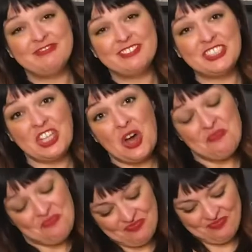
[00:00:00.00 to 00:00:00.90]
So
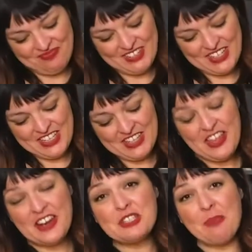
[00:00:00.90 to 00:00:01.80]

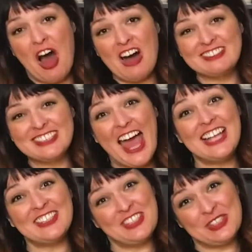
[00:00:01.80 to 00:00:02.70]
they're small
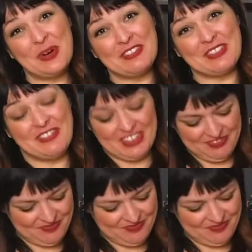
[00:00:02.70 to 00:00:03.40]
and sort of even.